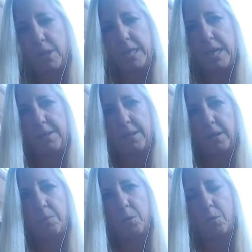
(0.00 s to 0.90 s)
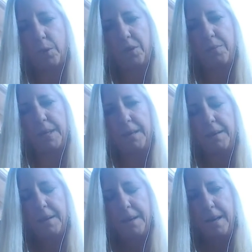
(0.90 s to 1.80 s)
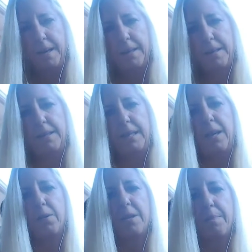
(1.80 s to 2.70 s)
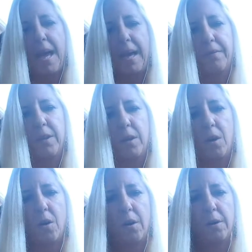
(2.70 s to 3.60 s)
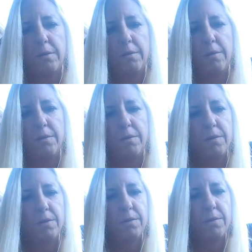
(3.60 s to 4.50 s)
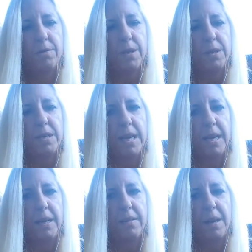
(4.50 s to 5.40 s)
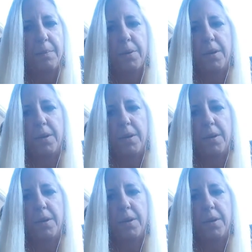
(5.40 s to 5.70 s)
resonates a little more with me. Let's see, here's the back of the card. This deck, isn't that